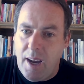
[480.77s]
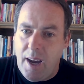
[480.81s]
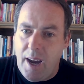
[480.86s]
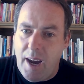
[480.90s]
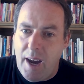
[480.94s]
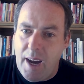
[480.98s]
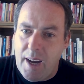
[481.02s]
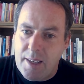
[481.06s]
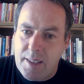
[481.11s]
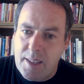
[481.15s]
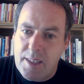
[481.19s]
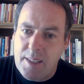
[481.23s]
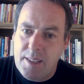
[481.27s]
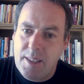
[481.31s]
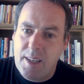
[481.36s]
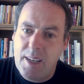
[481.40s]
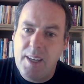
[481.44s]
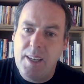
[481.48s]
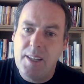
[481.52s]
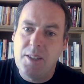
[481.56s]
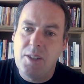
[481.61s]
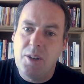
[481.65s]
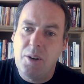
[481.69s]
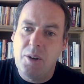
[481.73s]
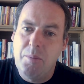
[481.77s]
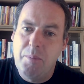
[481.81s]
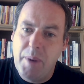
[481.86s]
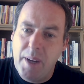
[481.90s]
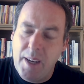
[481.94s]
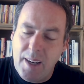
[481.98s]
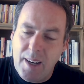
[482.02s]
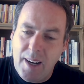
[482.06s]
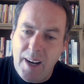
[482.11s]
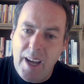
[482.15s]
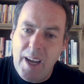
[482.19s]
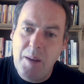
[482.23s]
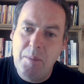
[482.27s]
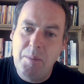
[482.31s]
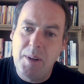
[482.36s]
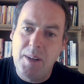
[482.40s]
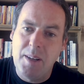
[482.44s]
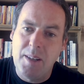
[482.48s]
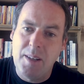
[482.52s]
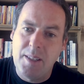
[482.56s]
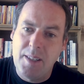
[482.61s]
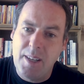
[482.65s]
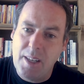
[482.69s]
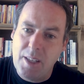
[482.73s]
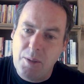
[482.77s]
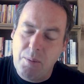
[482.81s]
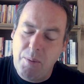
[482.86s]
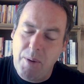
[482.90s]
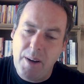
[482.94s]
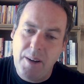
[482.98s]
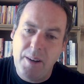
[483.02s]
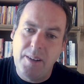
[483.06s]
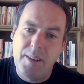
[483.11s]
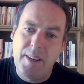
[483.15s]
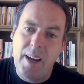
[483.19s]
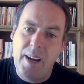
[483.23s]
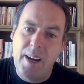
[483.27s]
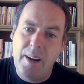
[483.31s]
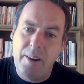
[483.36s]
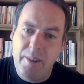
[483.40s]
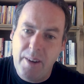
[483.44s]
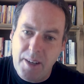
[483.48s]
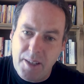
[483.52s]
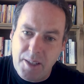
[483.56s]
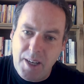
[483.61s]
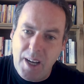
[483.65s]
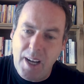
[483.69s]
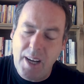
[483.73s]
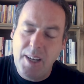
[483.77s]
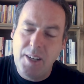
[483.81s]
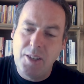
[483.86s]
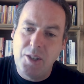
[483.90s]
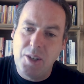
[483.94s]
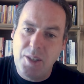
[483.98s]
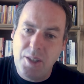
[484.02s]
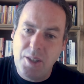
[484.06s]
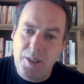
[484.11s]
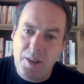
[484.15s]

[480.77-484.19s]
And these kids are being labelled as whether they are intelligent